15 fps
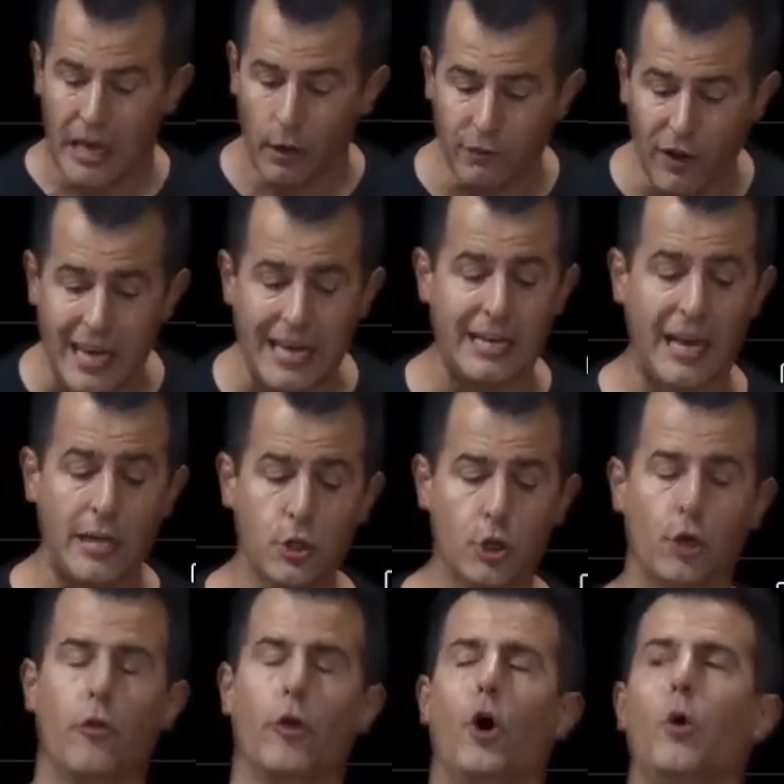If I hit
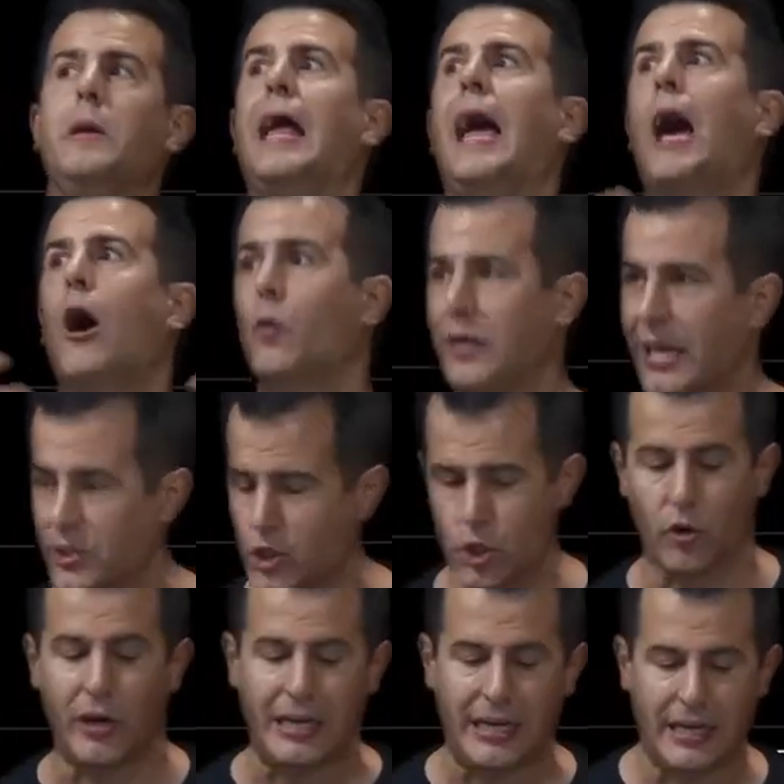enter, though, now get
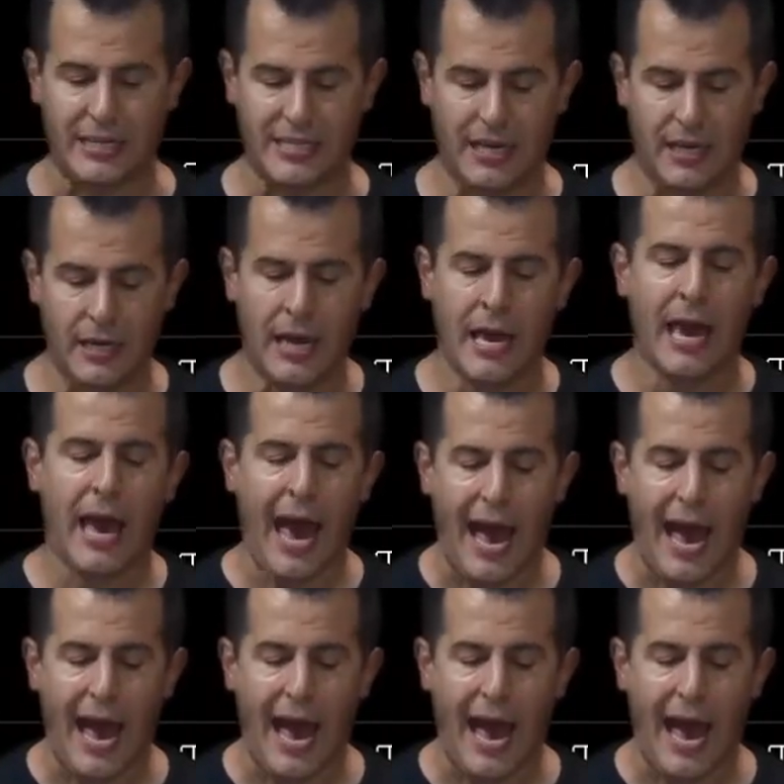string kicks in,